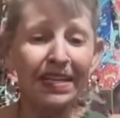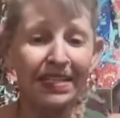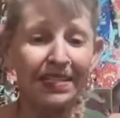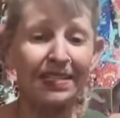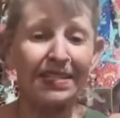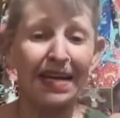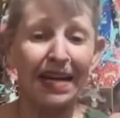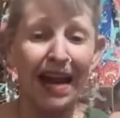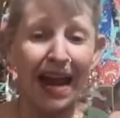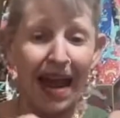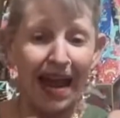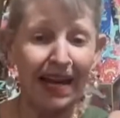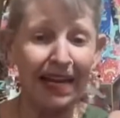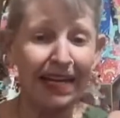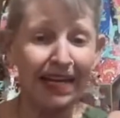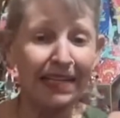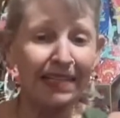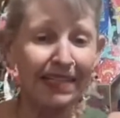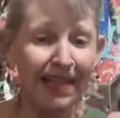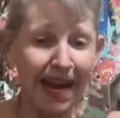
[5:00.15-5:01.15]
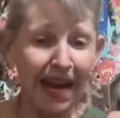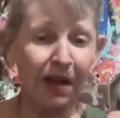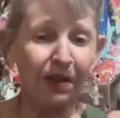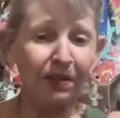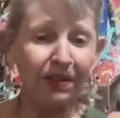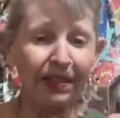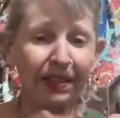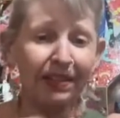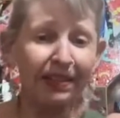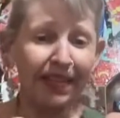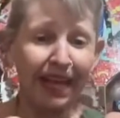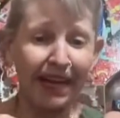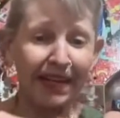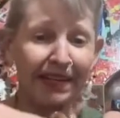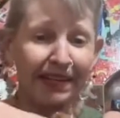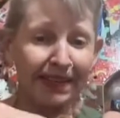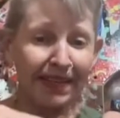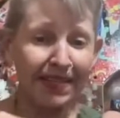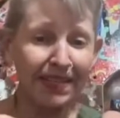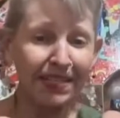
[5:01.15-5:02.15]
Is it hanging down like
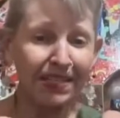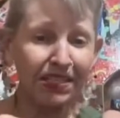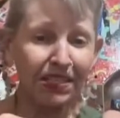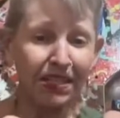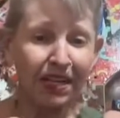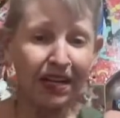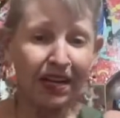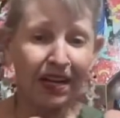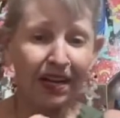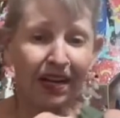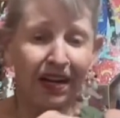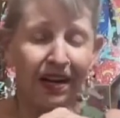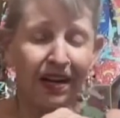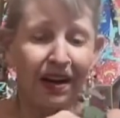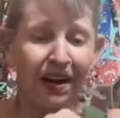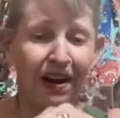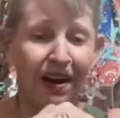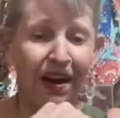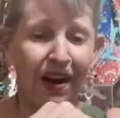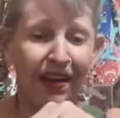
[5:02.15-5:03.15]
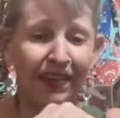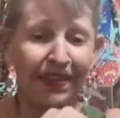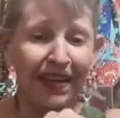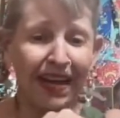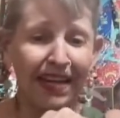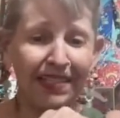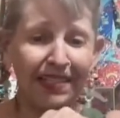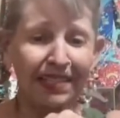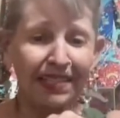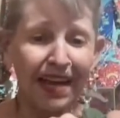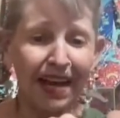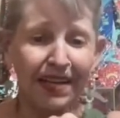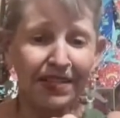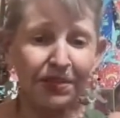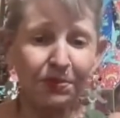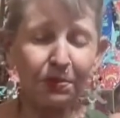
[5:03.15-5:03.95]
this on that size?